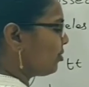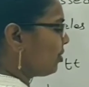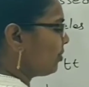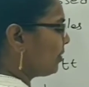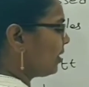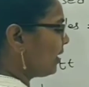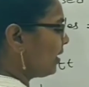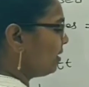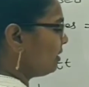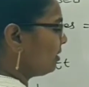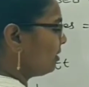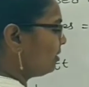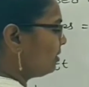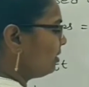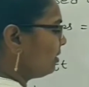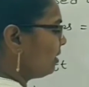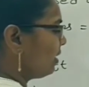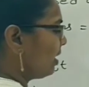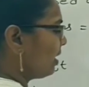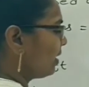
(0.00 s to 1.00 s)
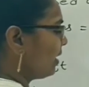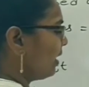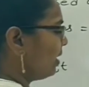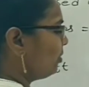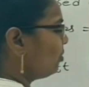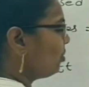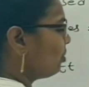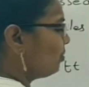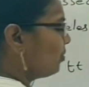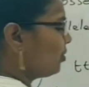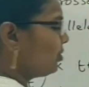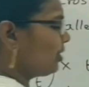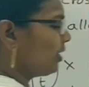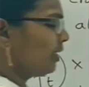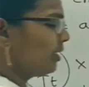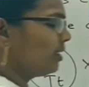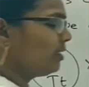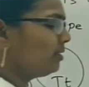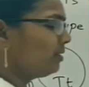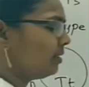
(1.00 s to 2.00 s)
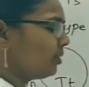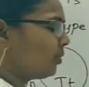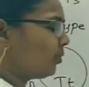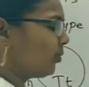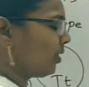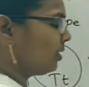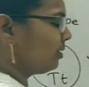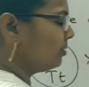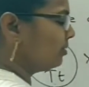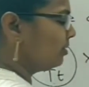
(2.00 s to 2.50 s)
dominant, again homozygous this one.